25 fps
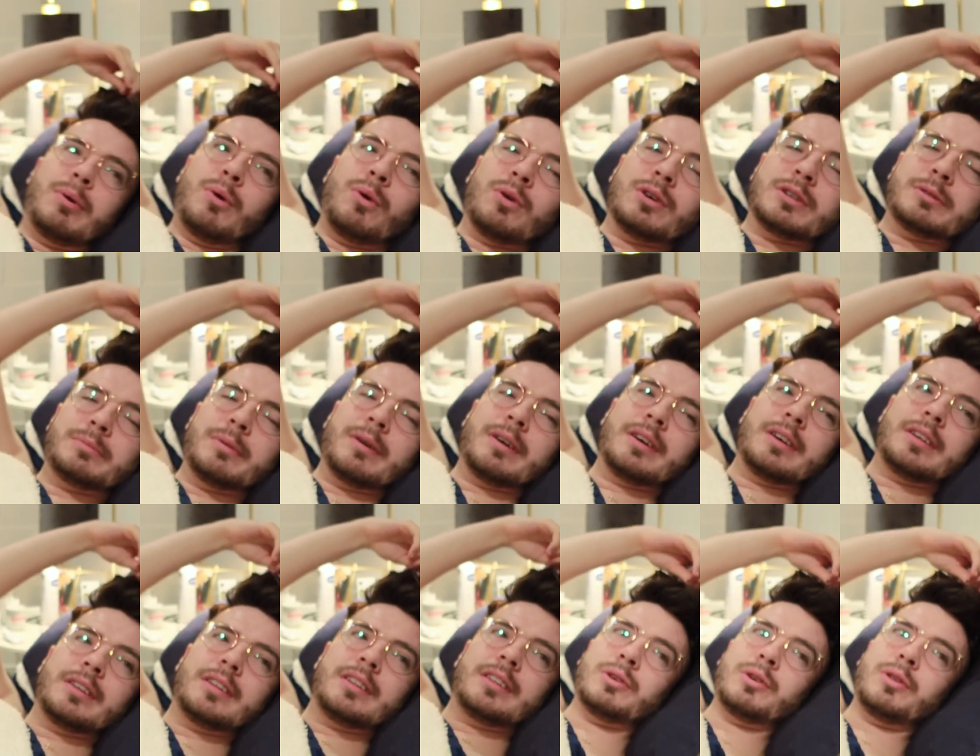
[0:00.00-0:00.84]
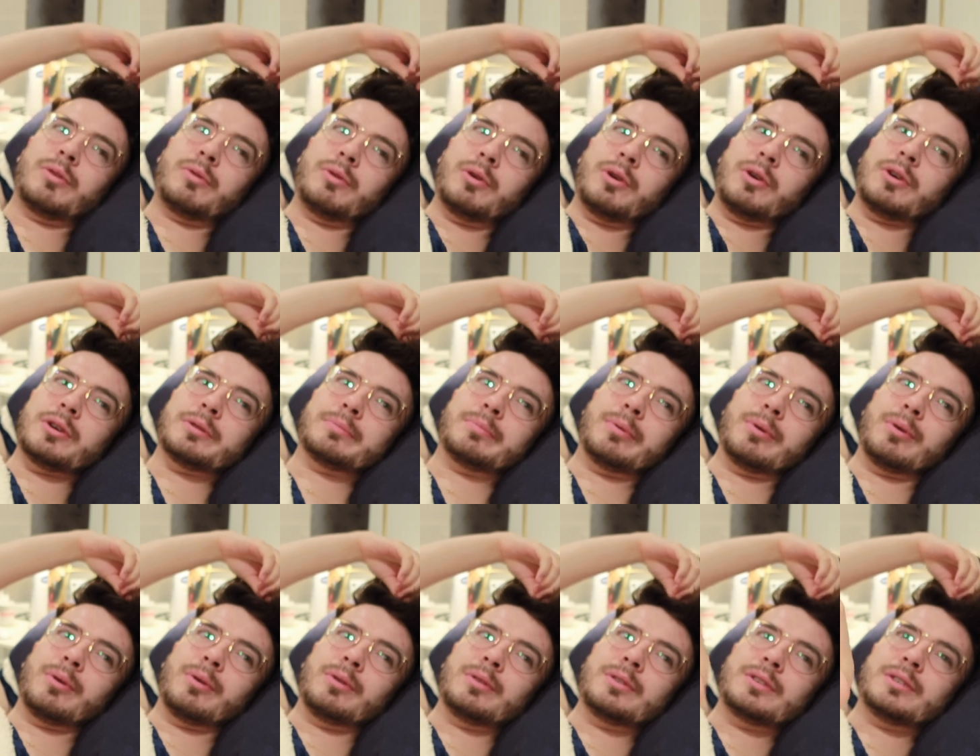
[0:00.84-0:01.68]
Portsmouth, through
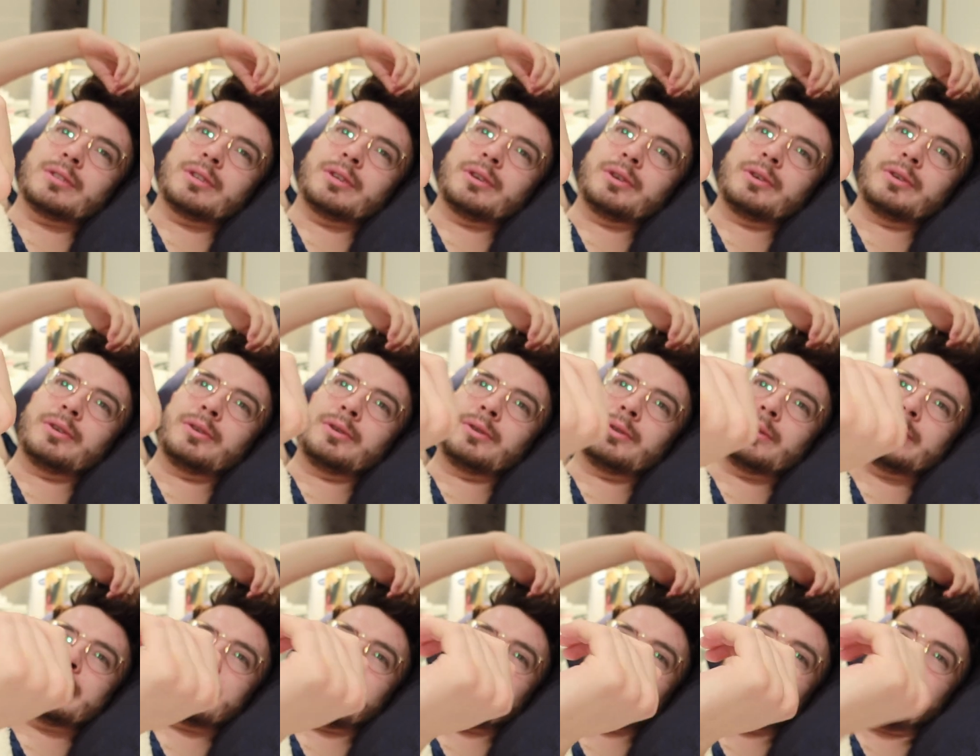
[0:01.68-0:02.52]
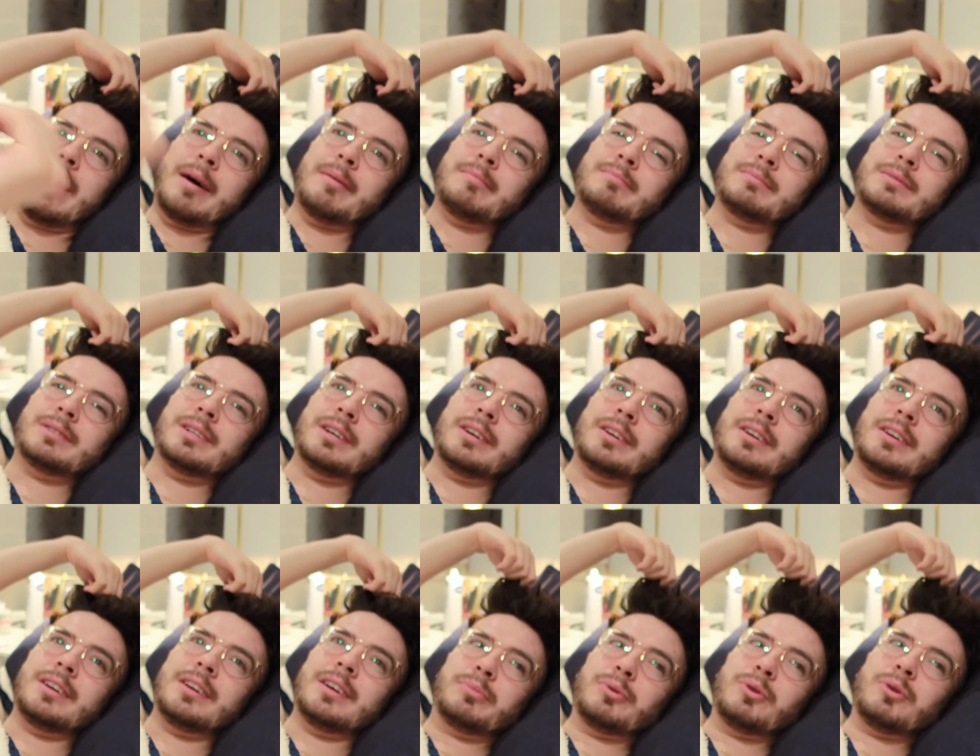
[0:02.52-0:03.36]
Gosport to
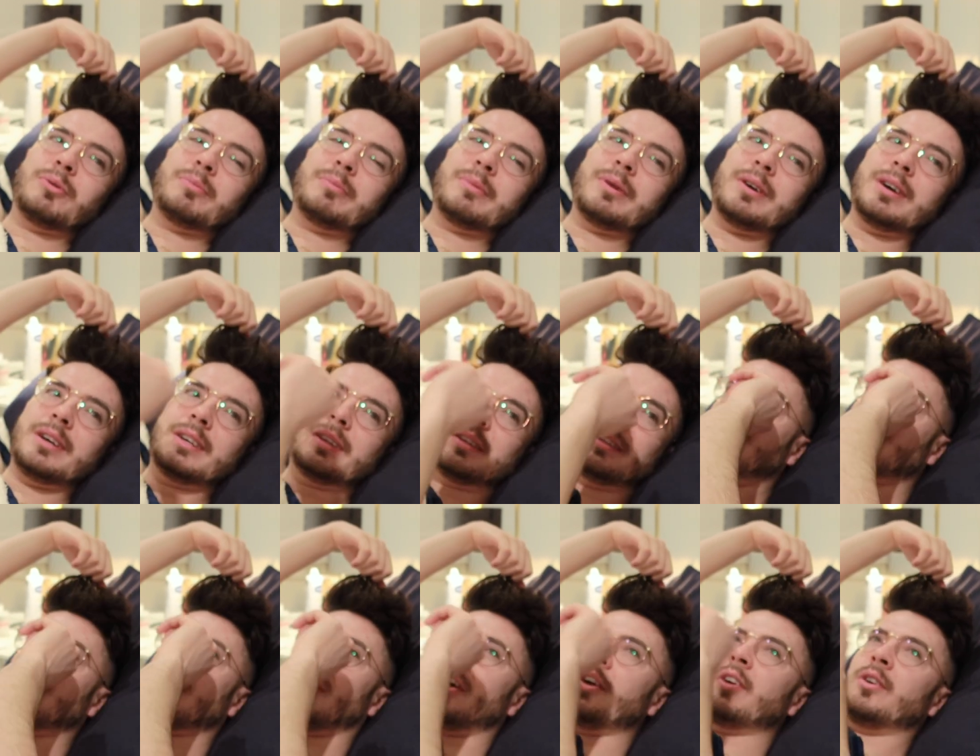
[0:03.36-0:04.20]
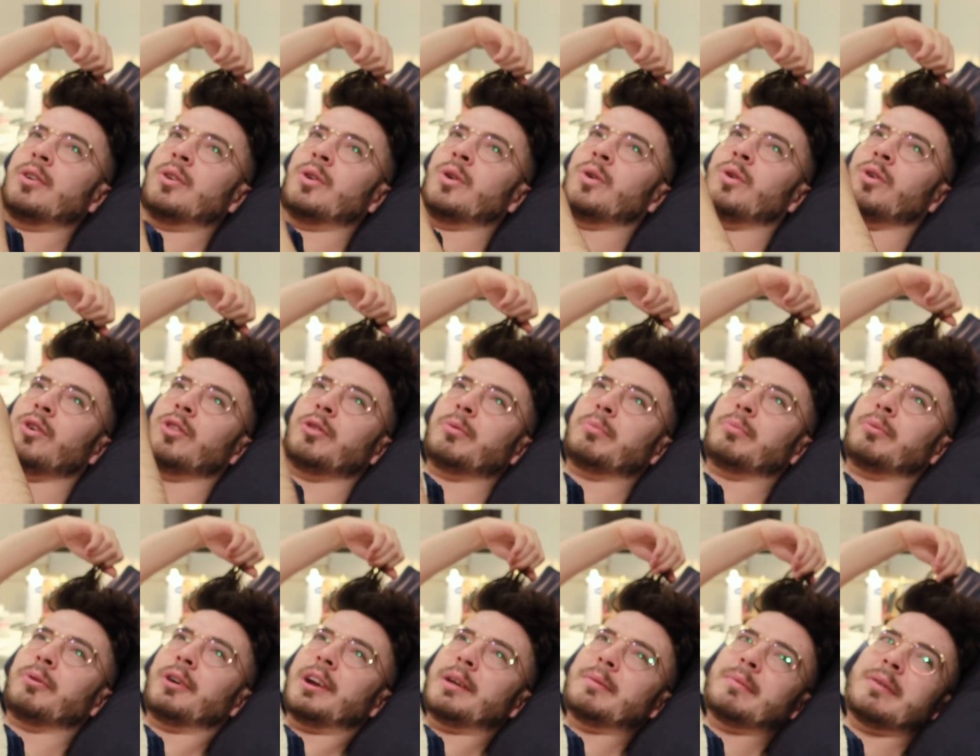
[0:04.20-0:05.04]
Southampton, Bournemouth. You go
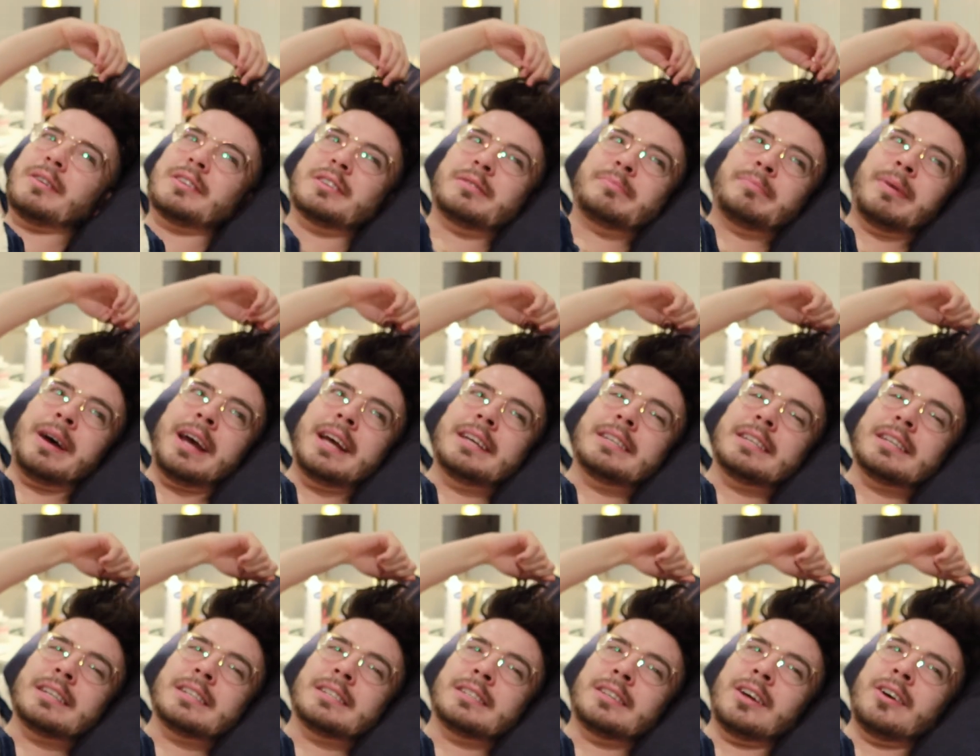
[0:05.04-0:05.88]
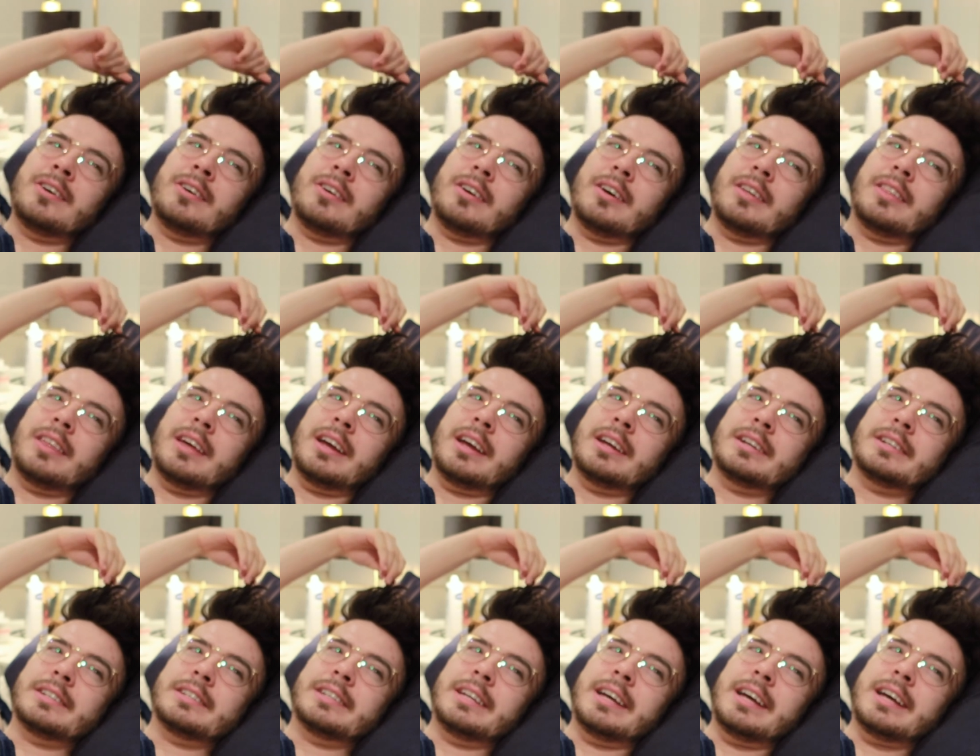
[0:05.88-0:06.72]
north pretty much to Basingstoke, I think
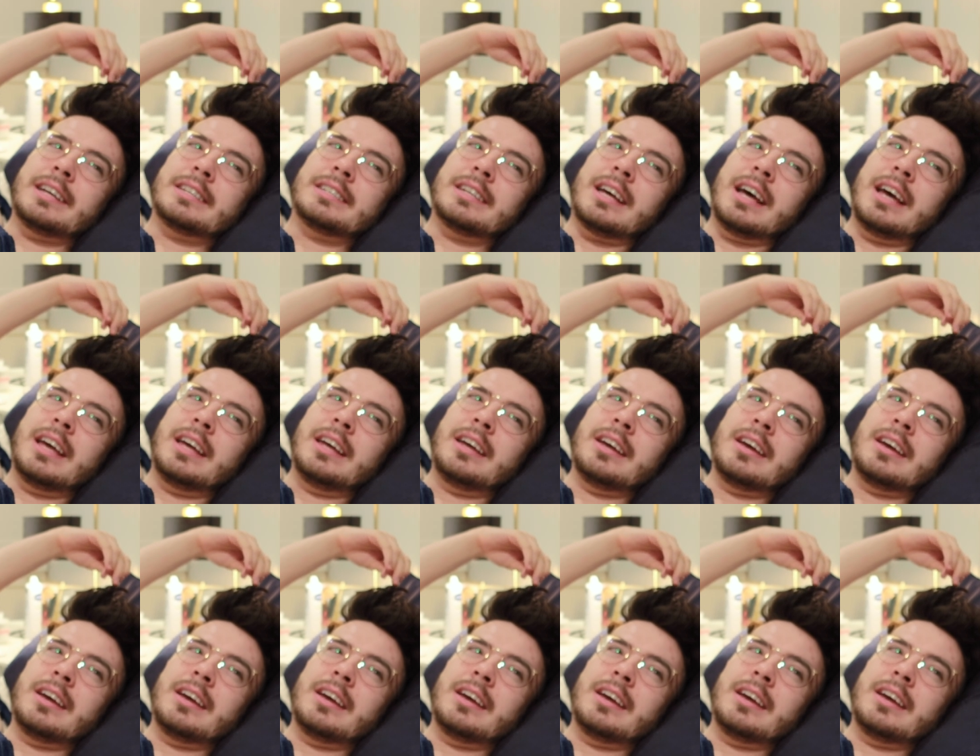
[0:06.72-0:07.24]
is your TSA.